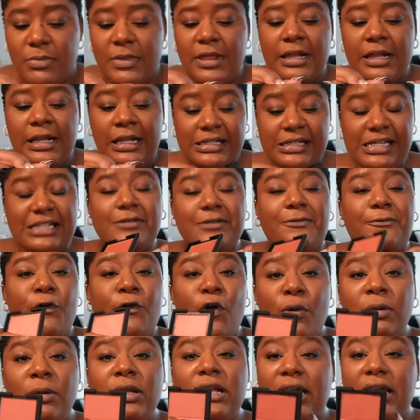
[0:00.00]
It looks like the
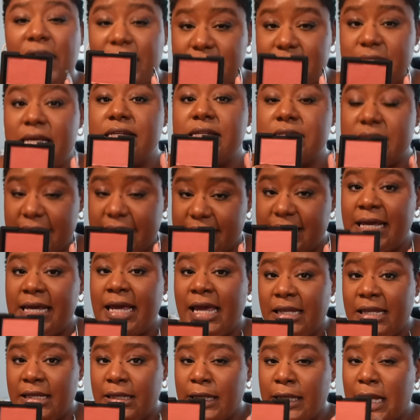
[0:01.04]
formula is
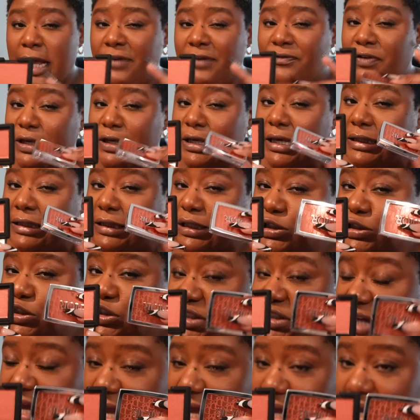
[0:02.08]
hitting. If you can get the
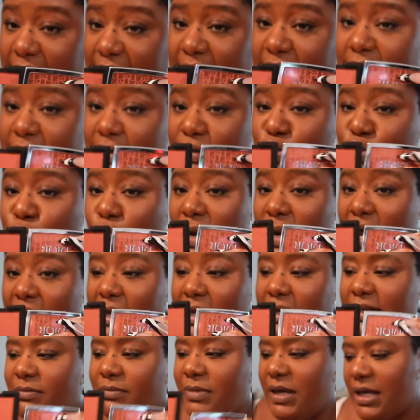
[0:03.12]
shade to where I
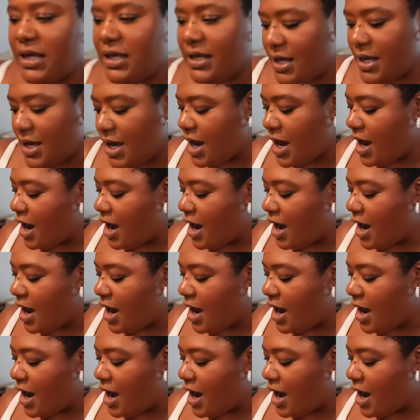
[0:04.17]
need it to be,